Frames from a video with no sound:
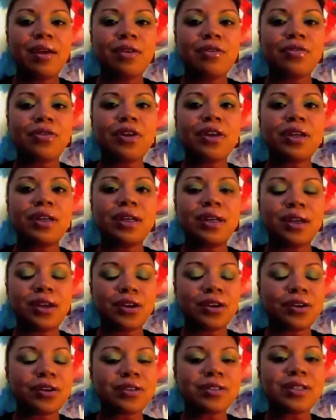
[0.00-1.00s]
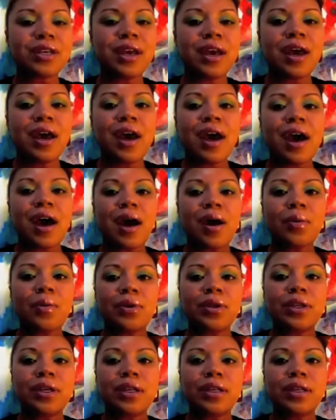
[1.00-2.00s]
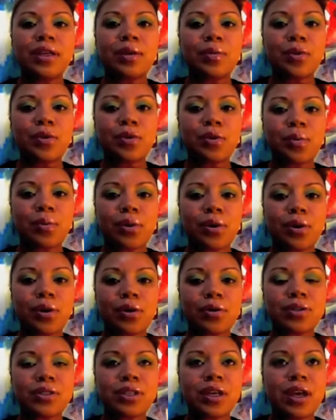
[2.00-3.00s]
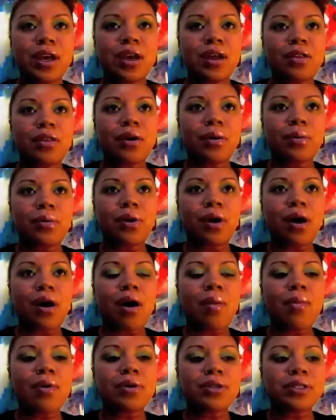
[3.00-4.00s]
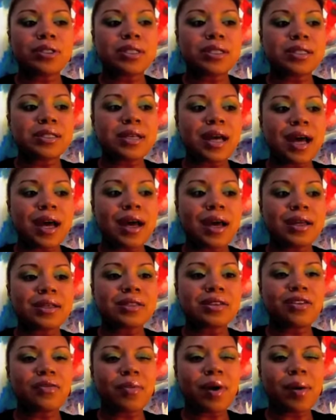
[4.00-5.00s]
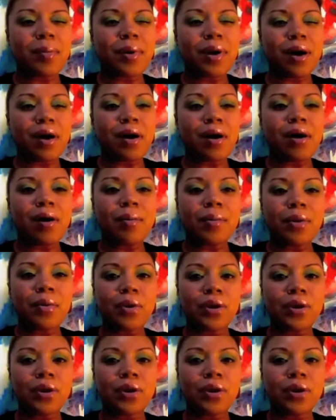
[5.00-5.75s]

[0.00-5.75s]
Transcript: For years, I would get chemical burns that were almost the size of my palm.